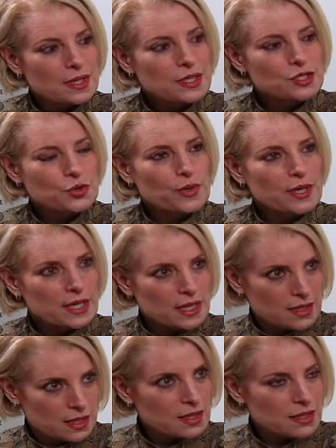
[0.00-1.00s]

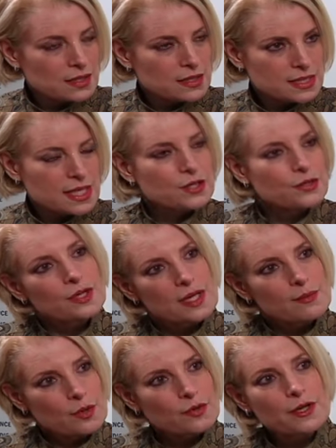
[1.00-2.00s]
integrating standard
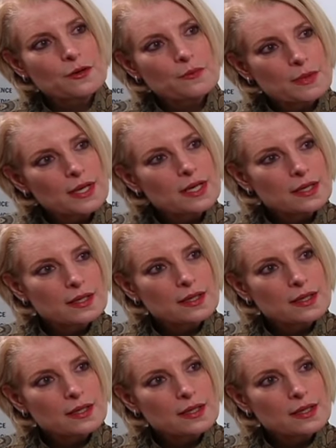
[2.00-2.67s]
chemotherapy?